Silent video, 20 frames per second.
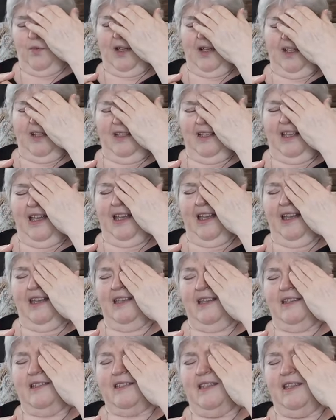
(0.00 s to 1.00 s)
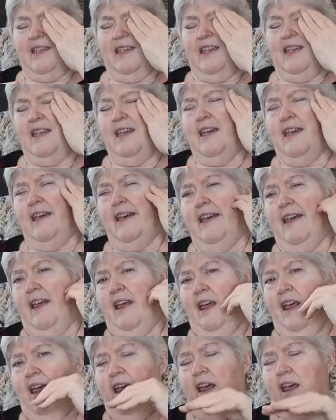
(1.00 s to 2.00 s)
well as a
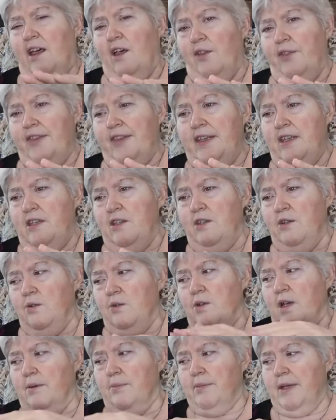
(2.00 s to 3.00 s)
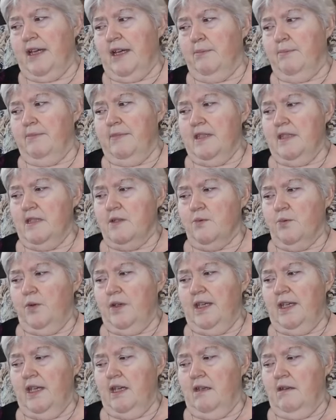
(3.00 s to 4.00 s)
Healthy You coming up this
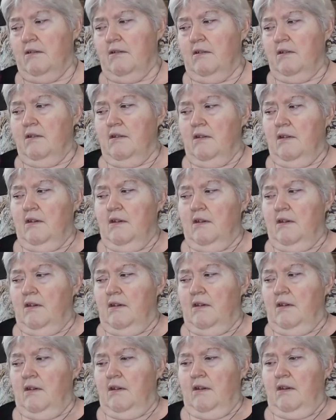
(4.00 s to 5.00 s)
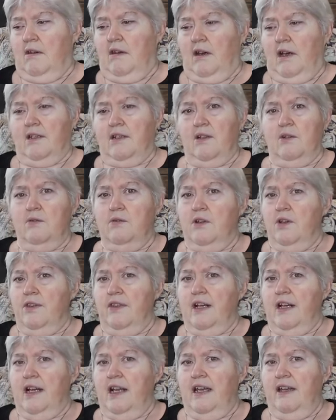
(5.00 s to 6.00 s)
week. I don't know
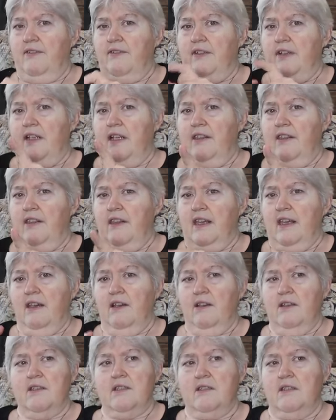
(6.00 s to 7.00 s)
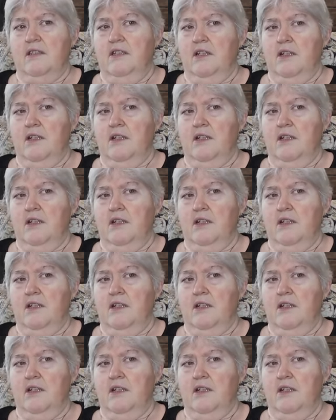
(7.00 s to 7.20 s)
that I have anything else, you